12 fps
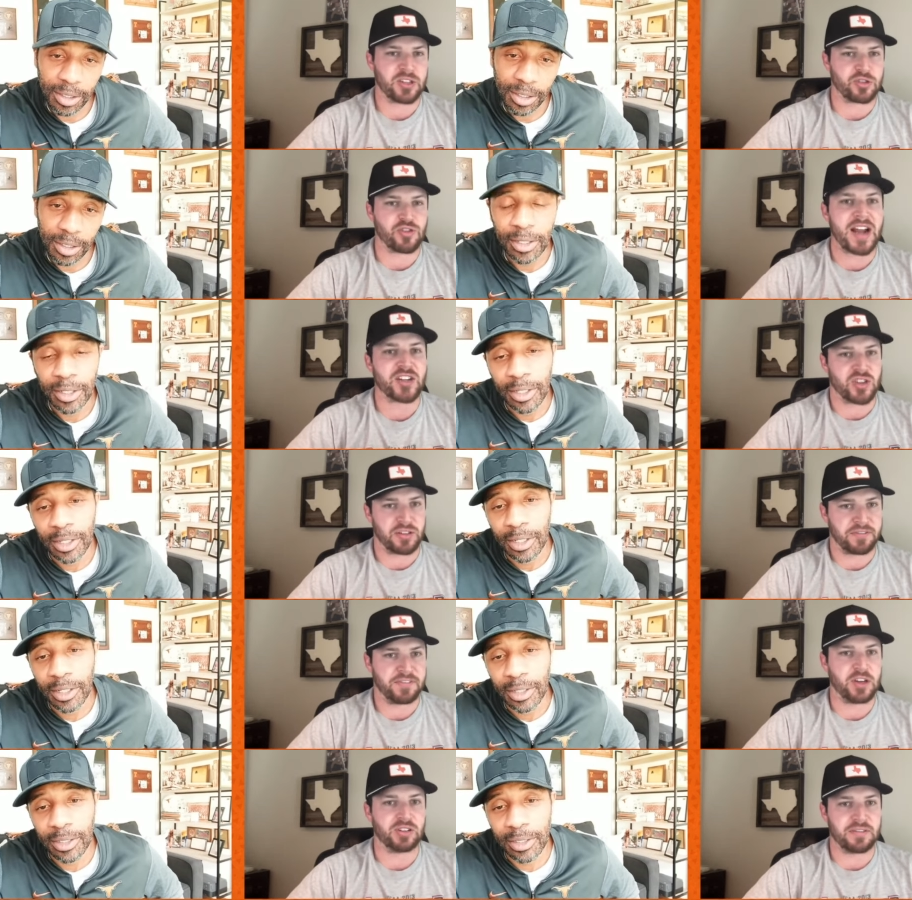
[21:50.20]
Speaker 1: of scratch
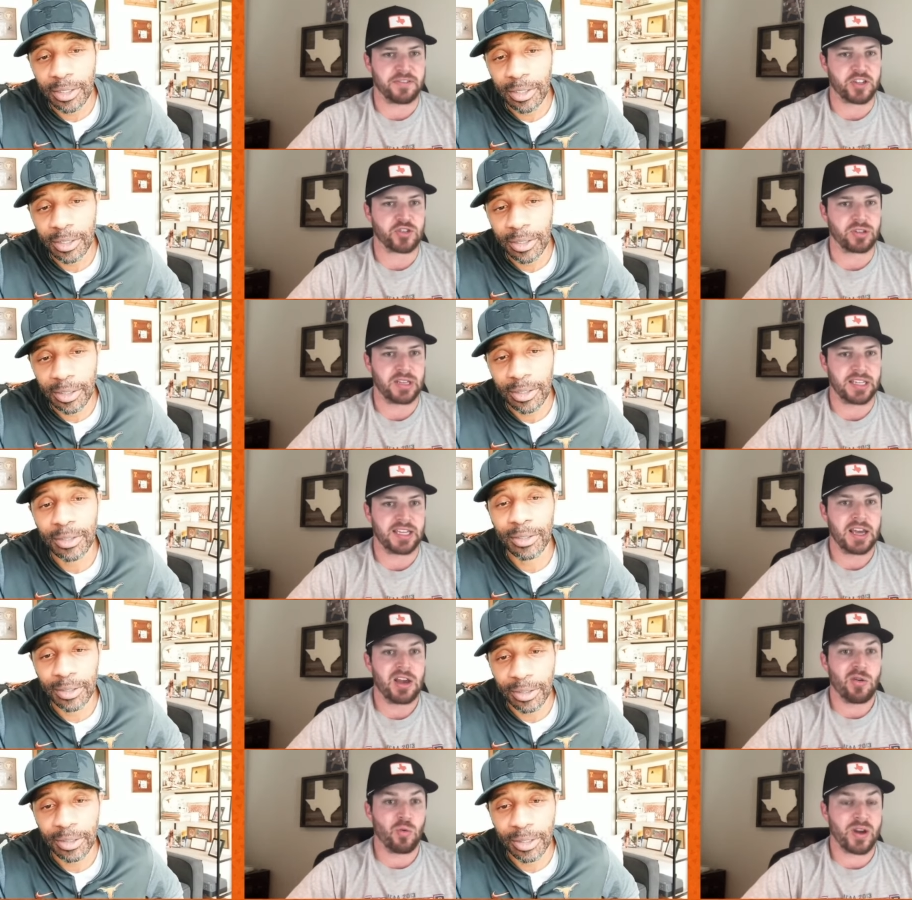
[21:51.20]
the field
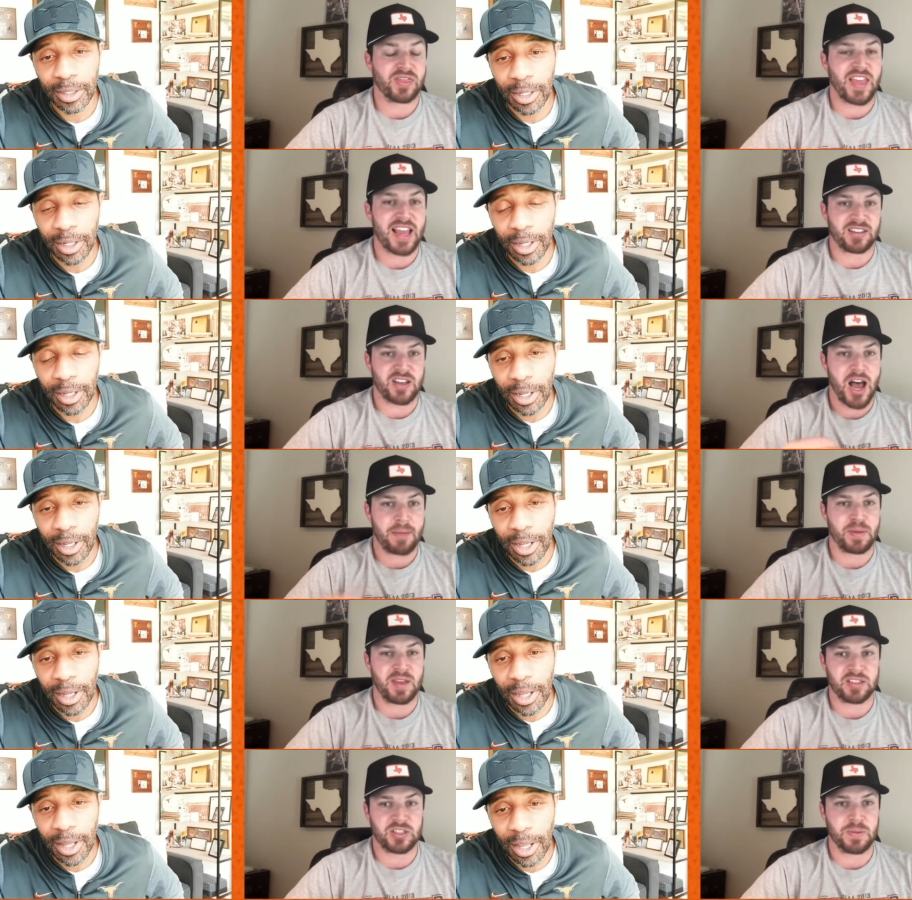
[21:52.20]
eventually with that
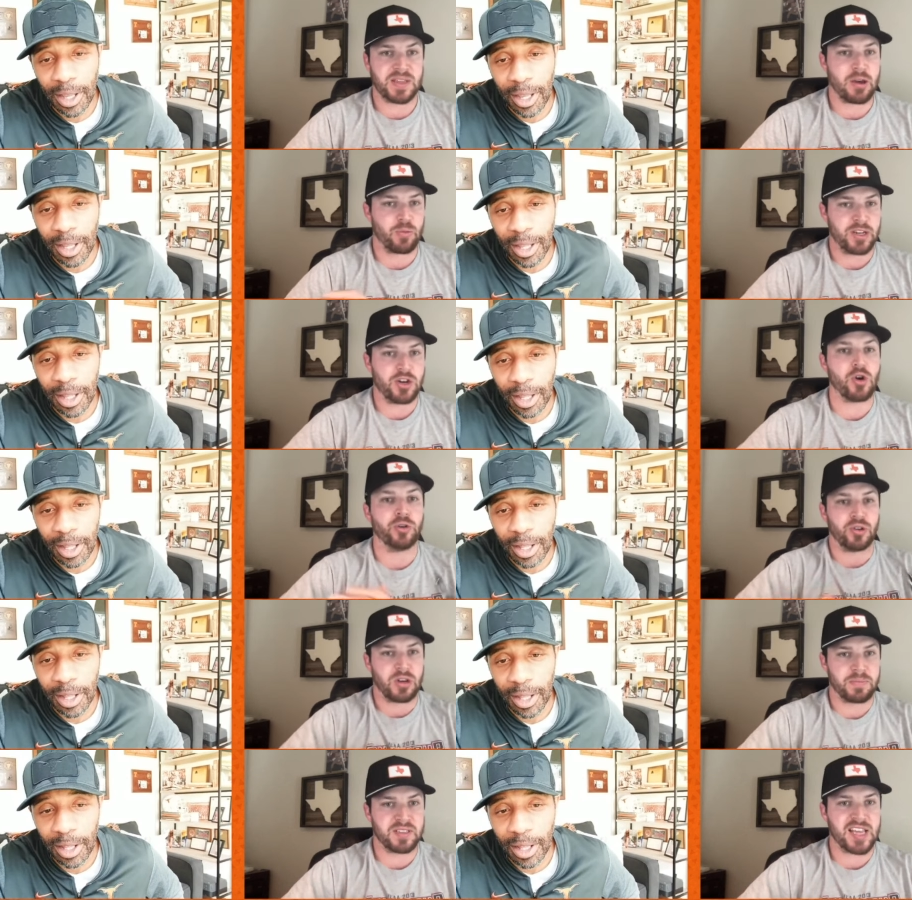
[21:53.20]
top end speed that we know
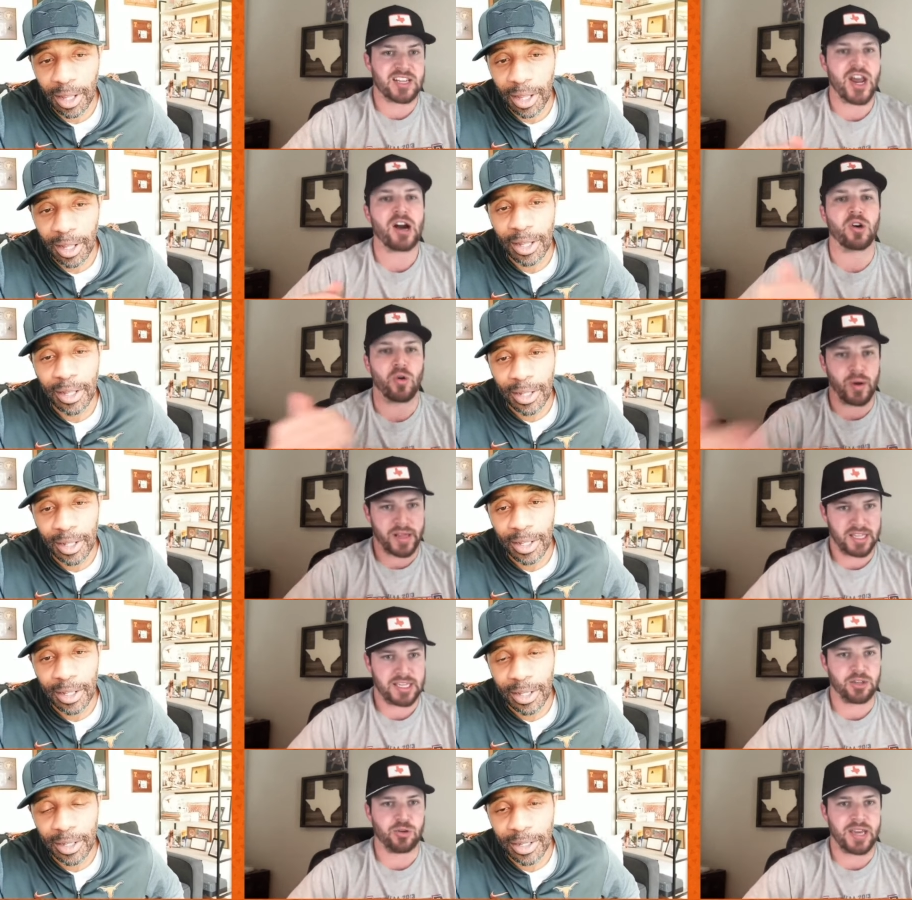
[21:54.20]
you can possess? How
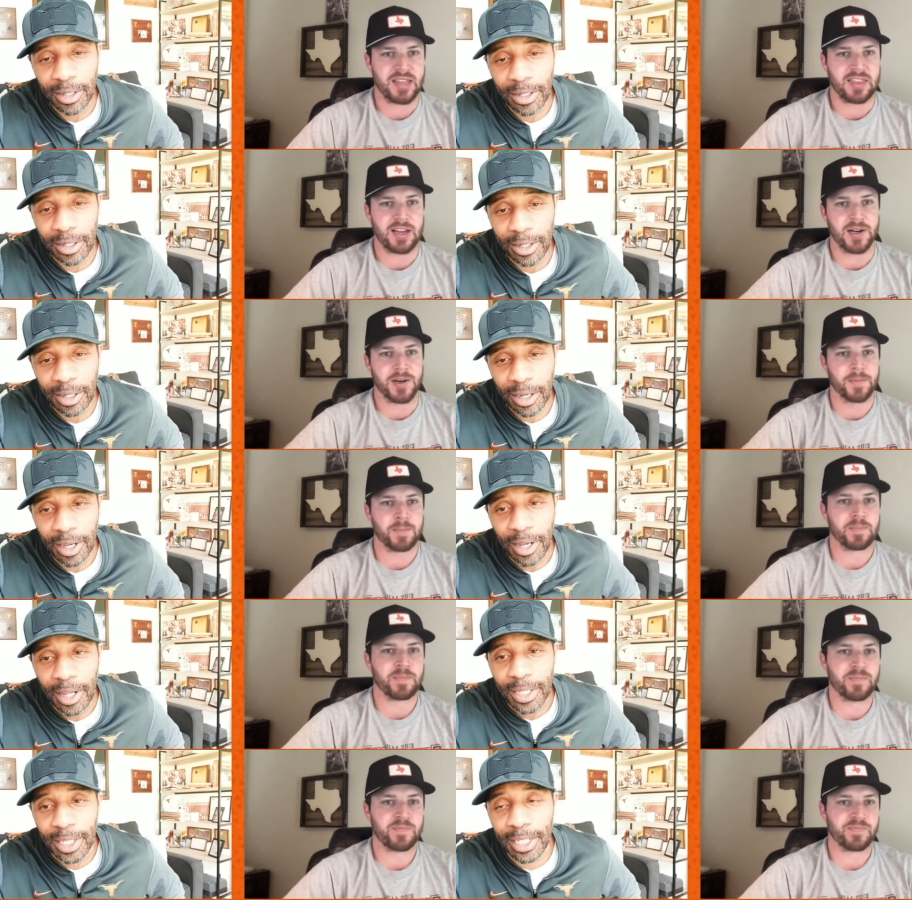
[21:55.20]
quickly can you get there?
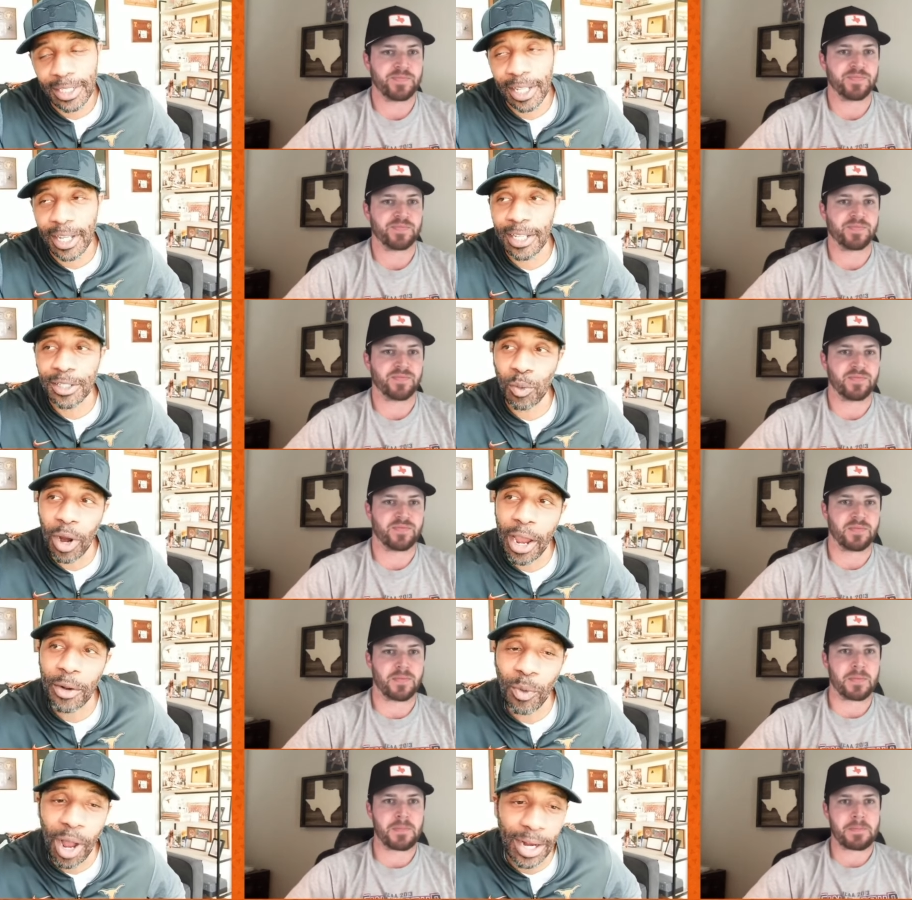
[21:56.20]
Speaker 2: Yeah, see, because
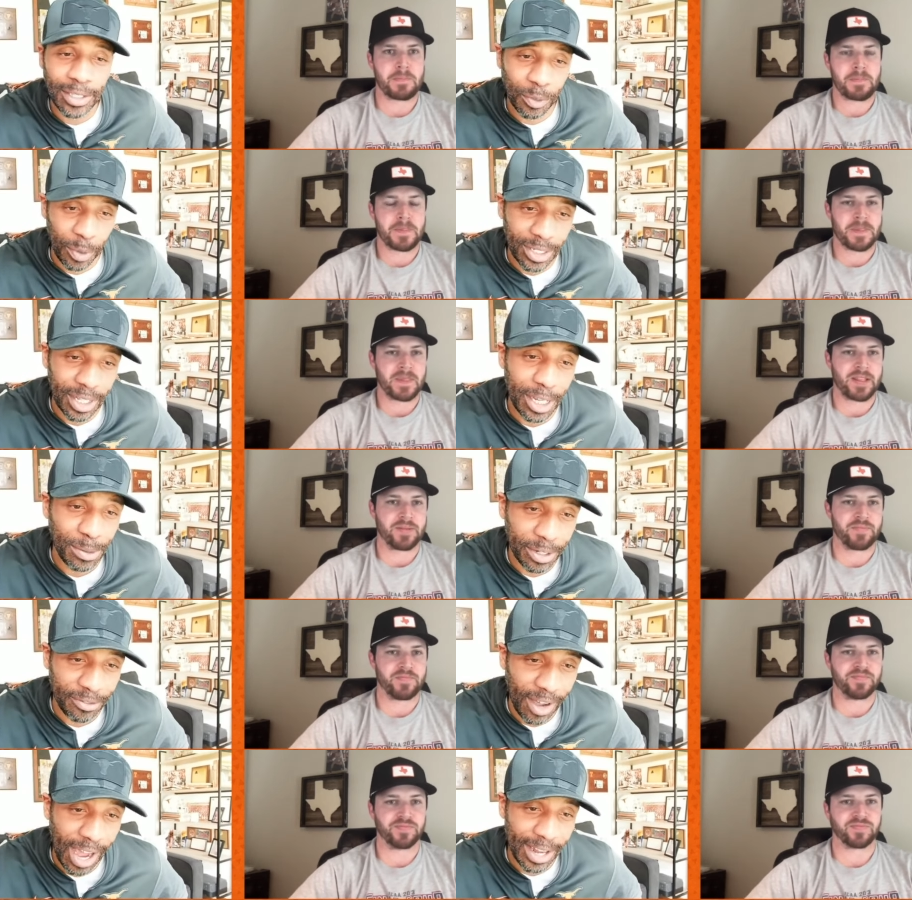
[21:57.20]
Ryan Watts, the reason he was
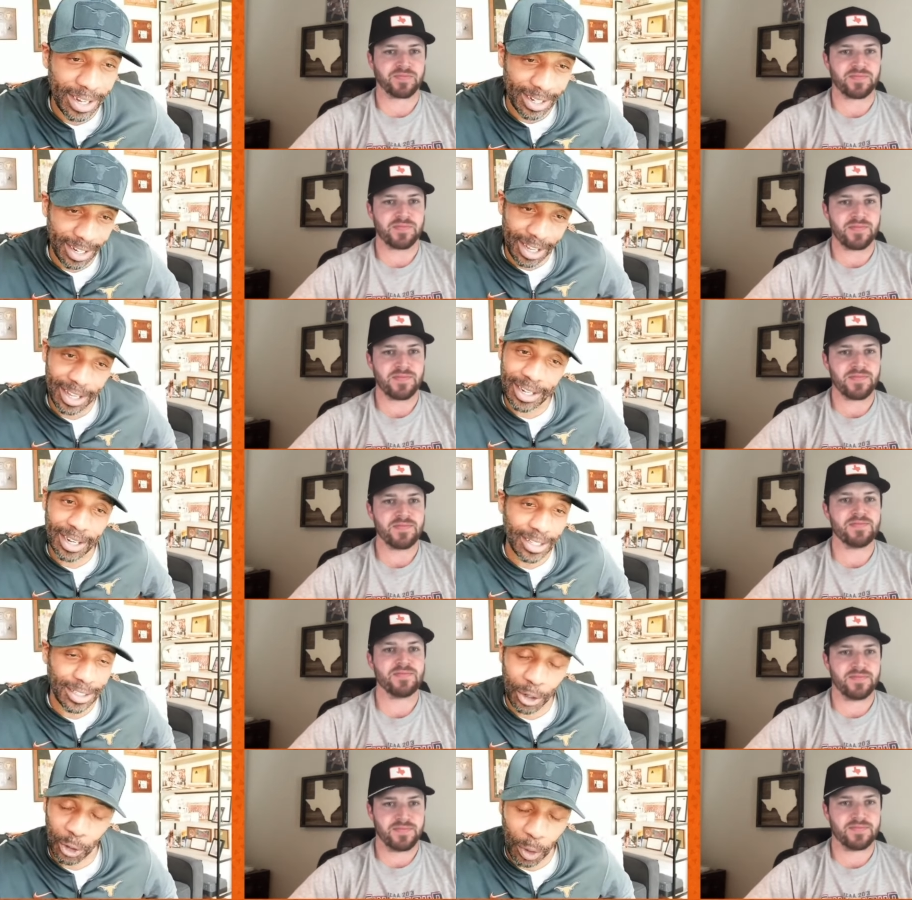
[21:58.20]
invited, and
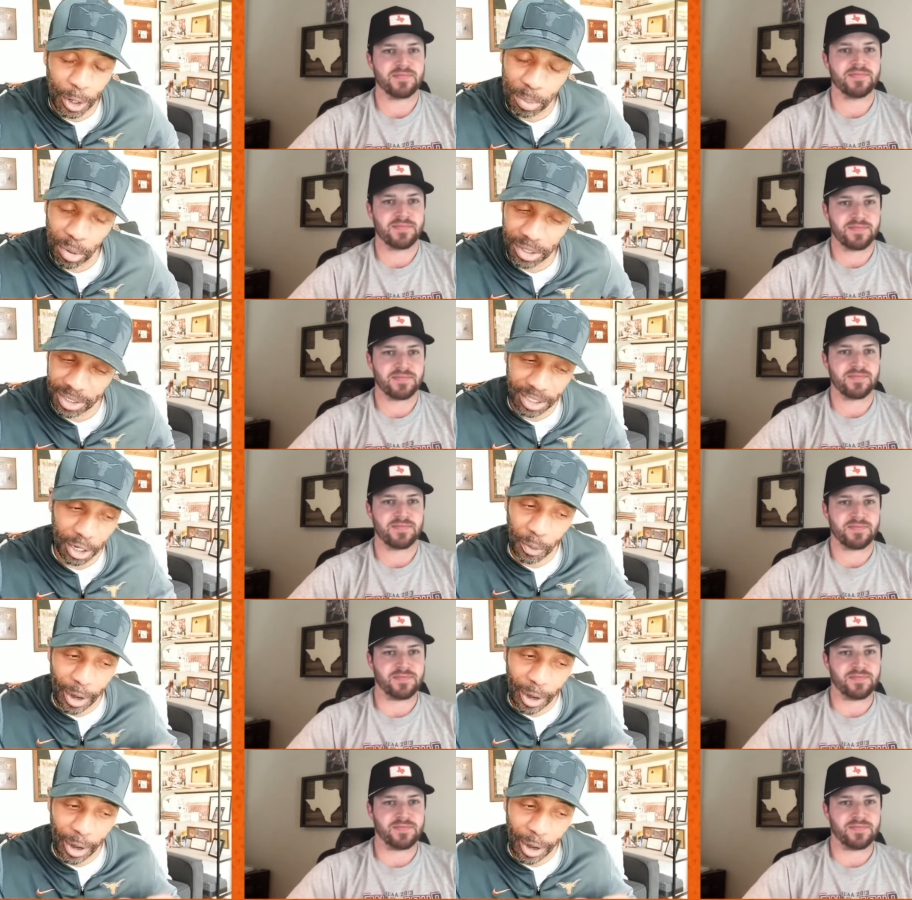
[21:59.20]
that's a great point, CJ.